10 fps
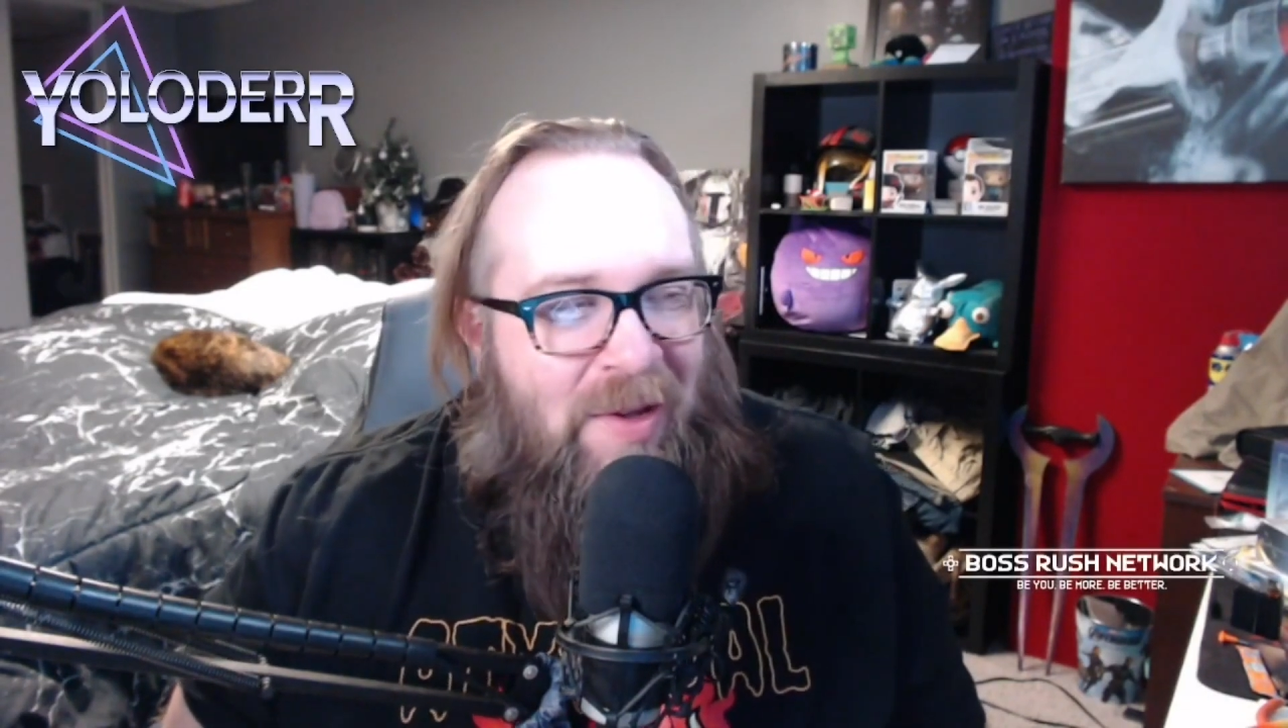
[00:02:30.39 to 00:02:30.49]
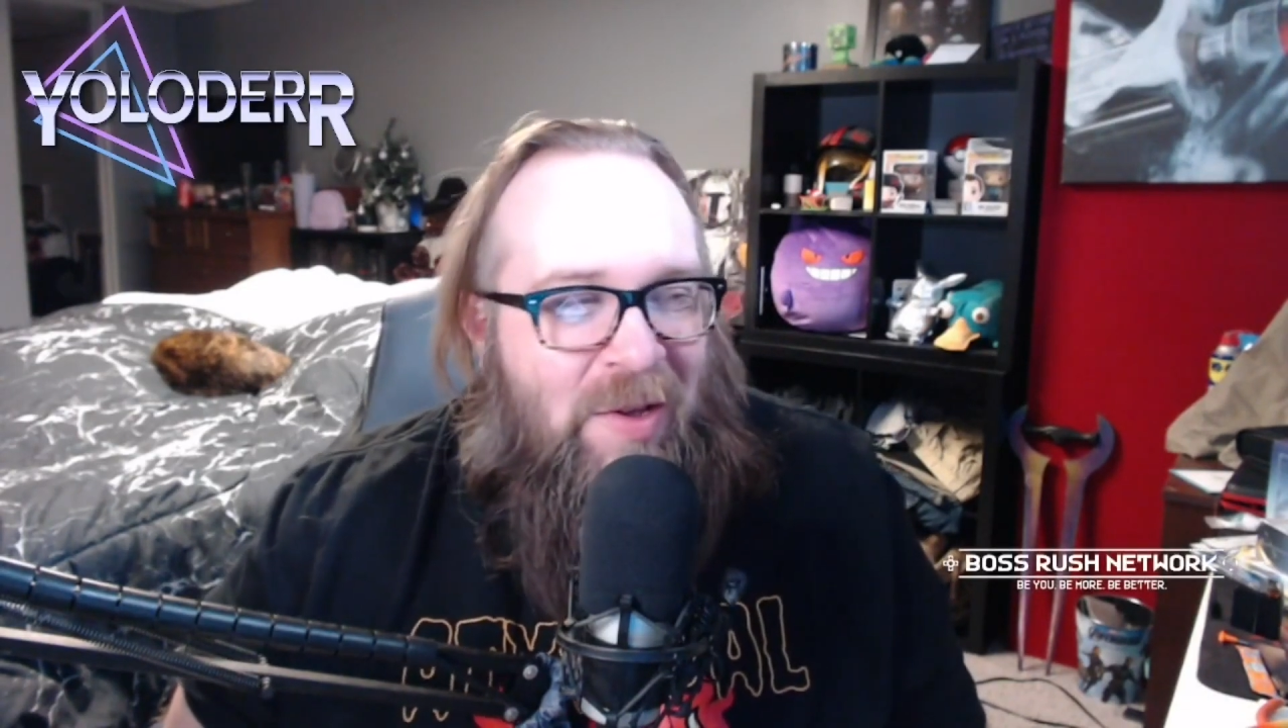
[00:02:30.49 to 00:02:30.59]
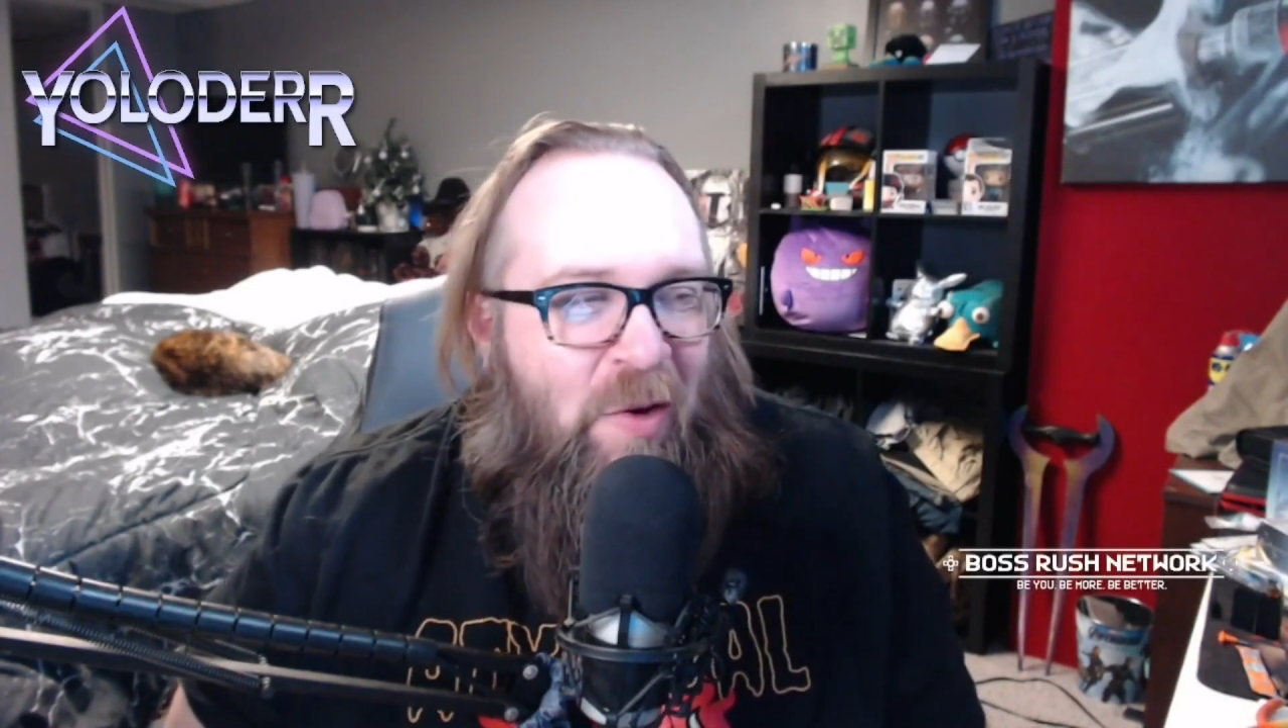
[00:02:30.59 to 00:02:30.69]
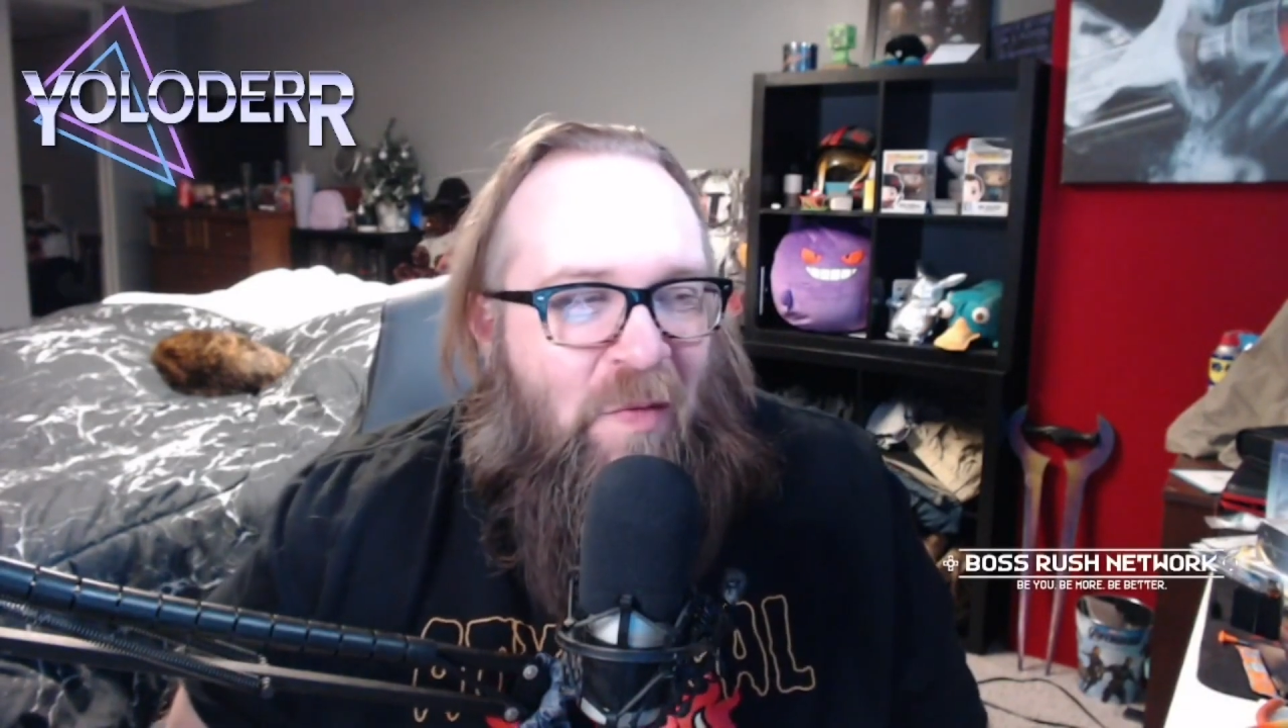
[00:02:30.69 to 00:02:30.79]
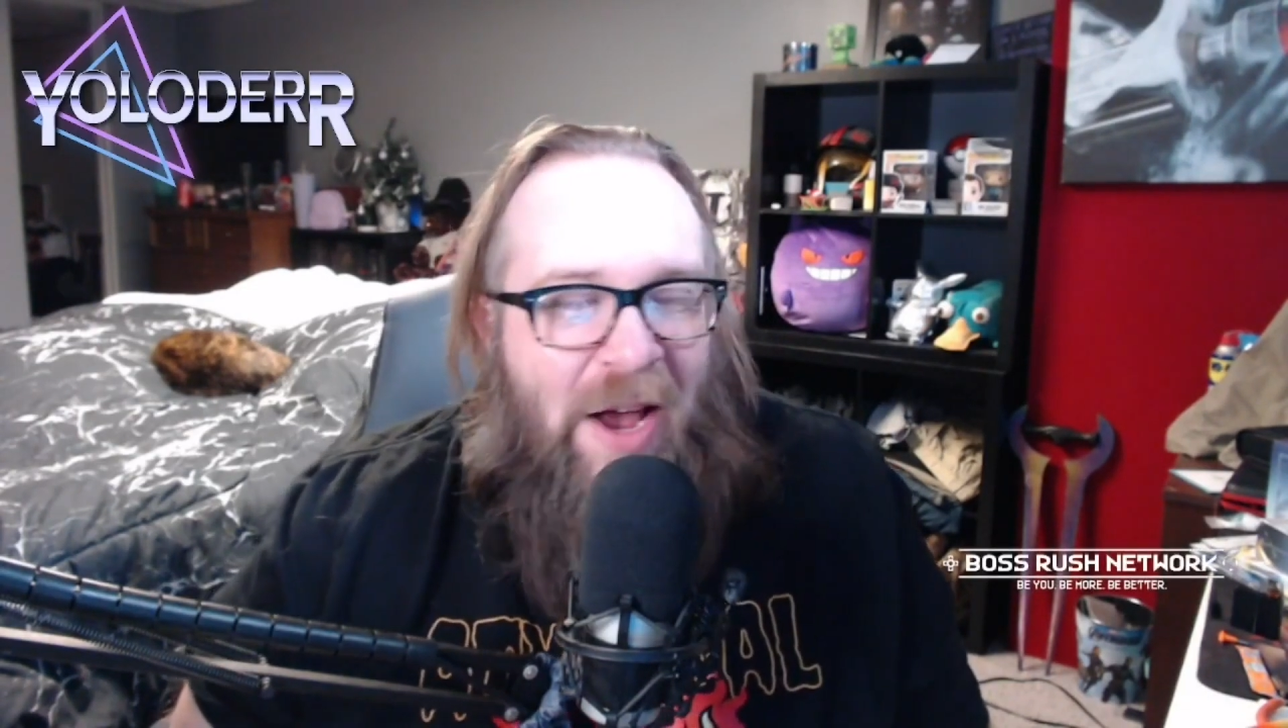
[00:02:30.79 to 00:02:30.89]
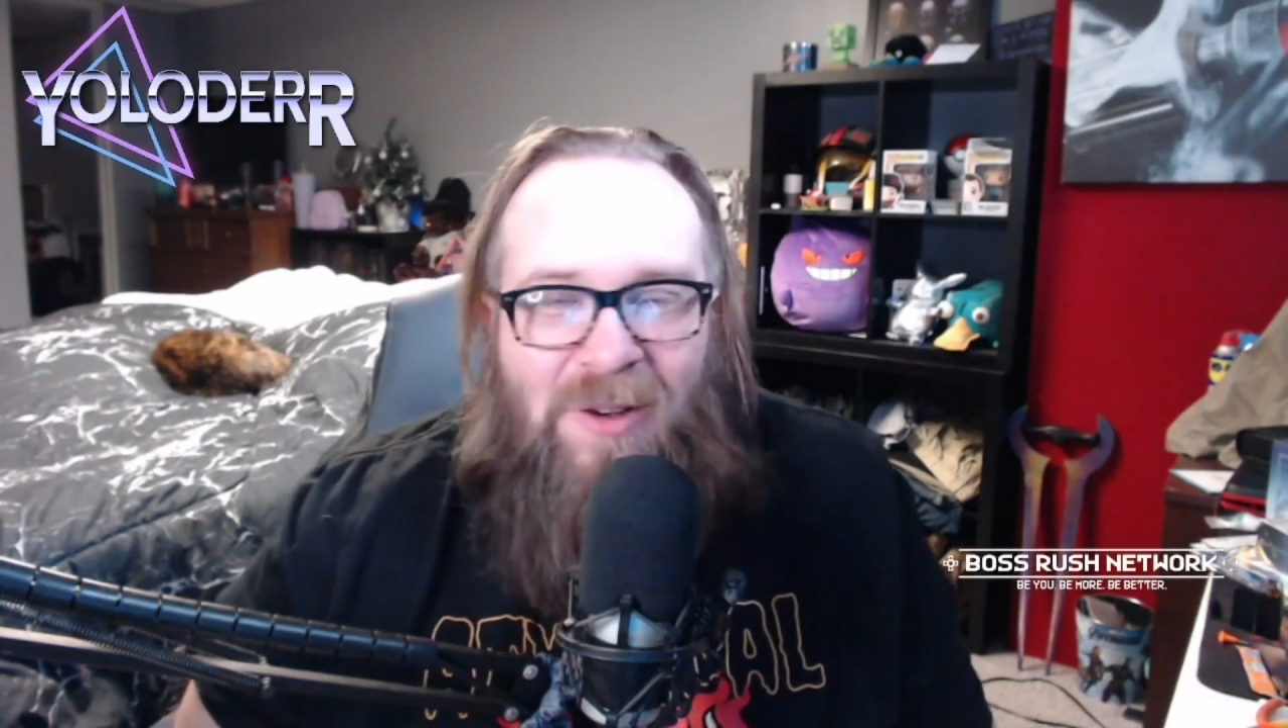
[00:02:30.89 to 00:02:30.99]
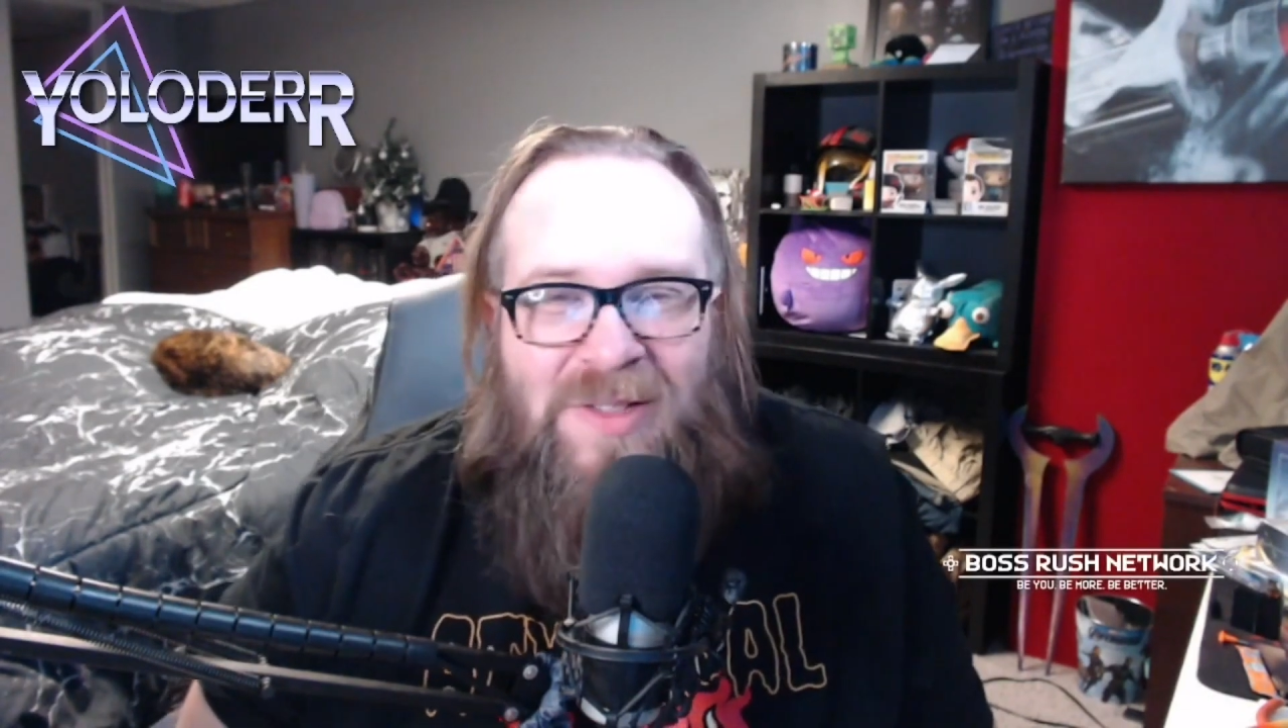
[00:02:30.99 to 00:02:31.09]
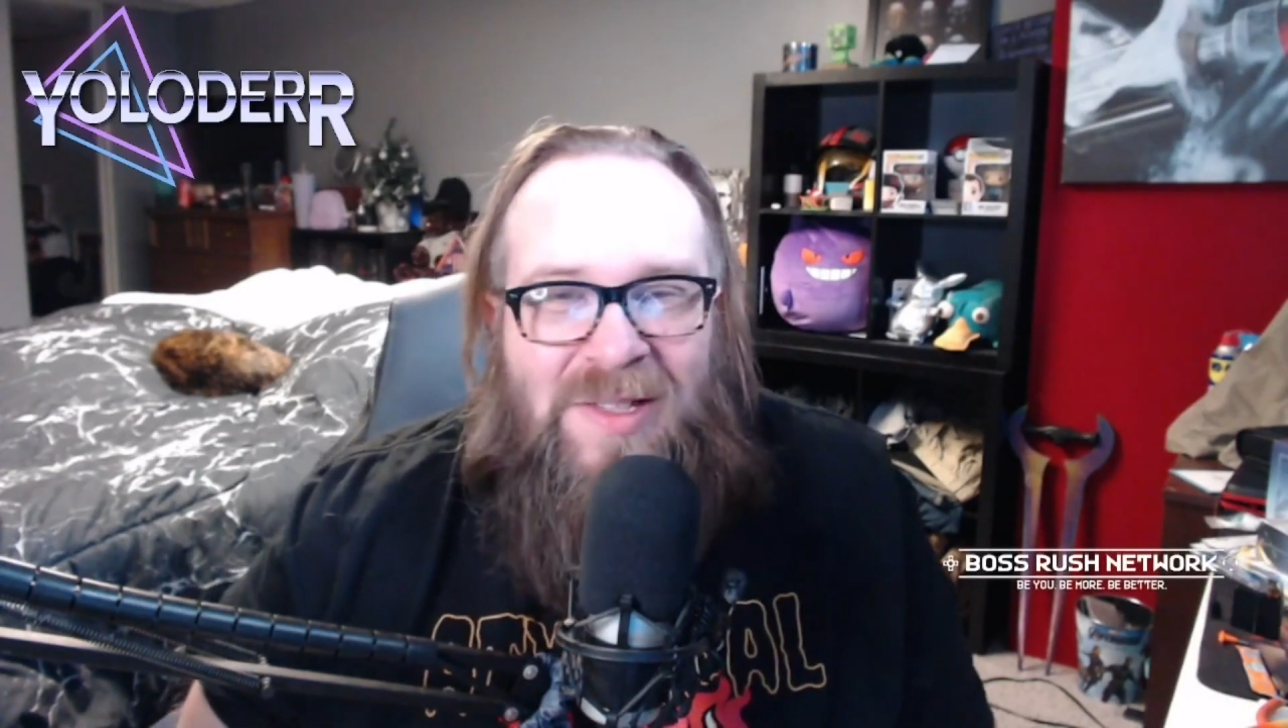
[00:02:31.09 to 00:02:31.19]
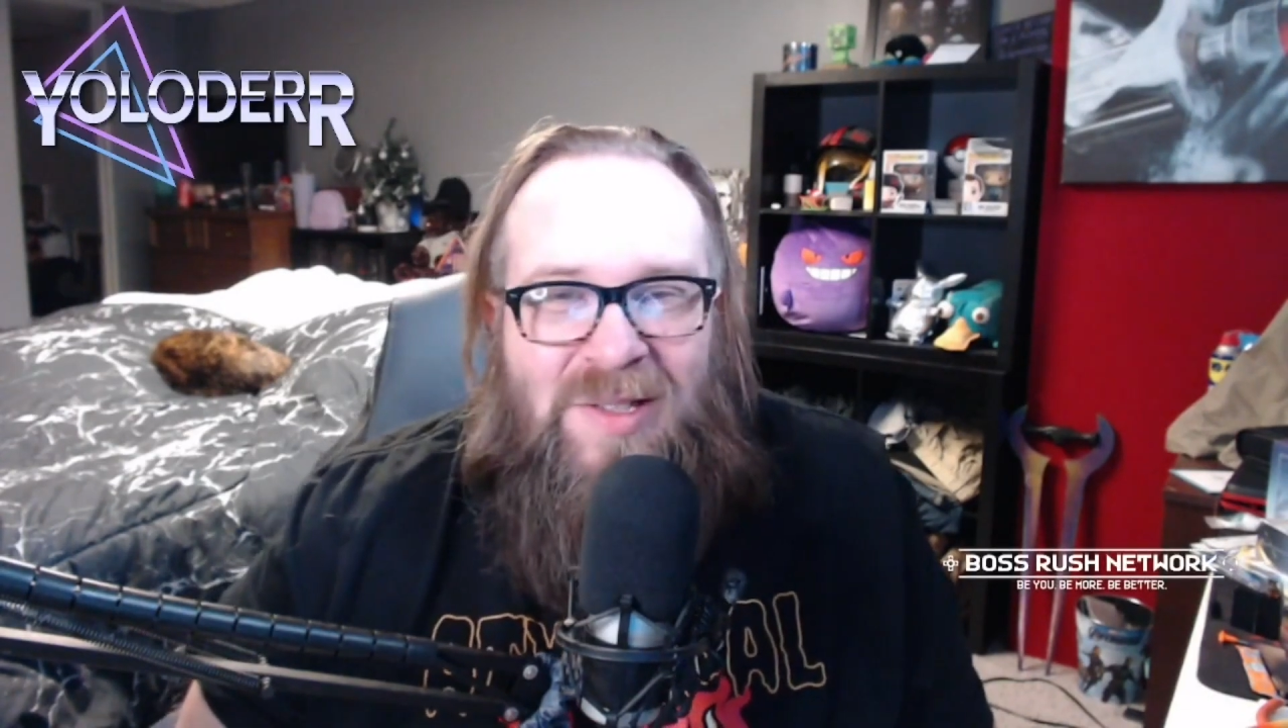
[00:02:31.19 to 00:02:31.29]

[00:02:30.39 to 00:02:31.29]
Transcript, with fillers: 2000s,